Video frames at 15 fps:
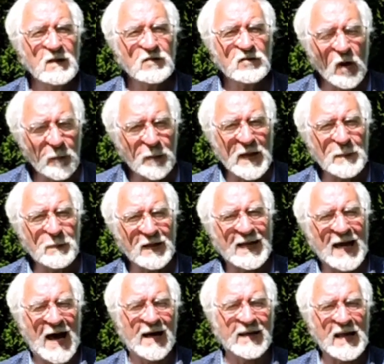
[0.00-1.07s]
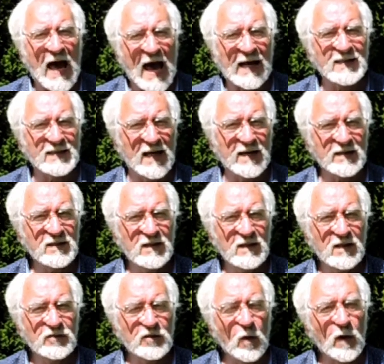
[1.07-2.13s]
some people can't hack that.
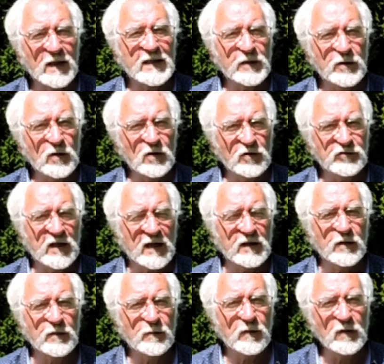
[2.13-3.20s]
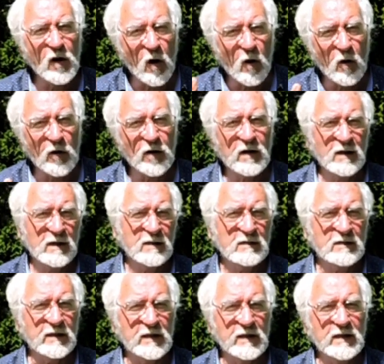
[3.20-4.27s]
So what they do is you can lower
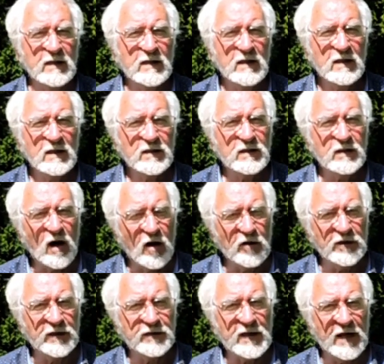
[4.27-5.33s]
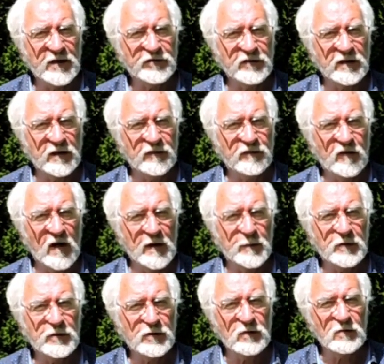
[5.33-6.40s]
the orientation of the
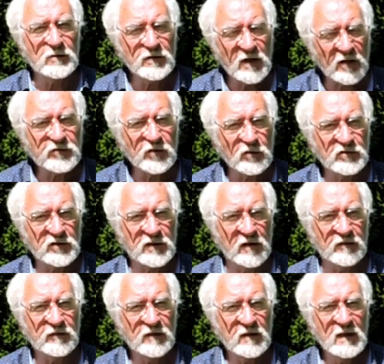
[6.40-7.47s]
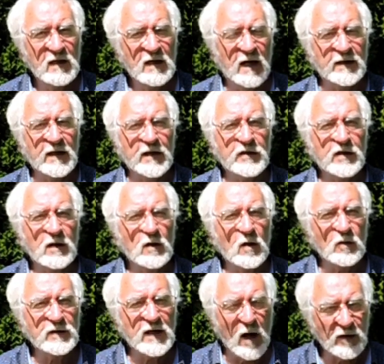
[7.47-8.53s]
fibre to not so stiff, and then you can
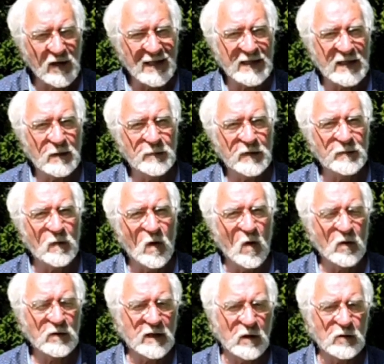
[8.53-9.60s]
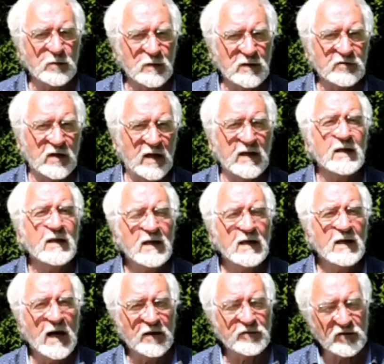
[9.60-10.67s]
go down a little bit more, down to,
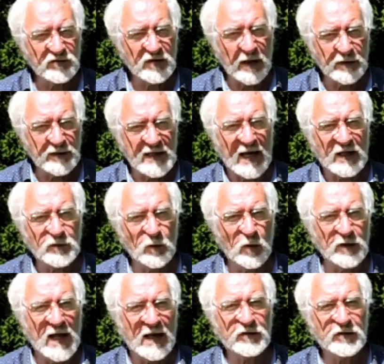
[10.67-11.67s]
as I say, the X1,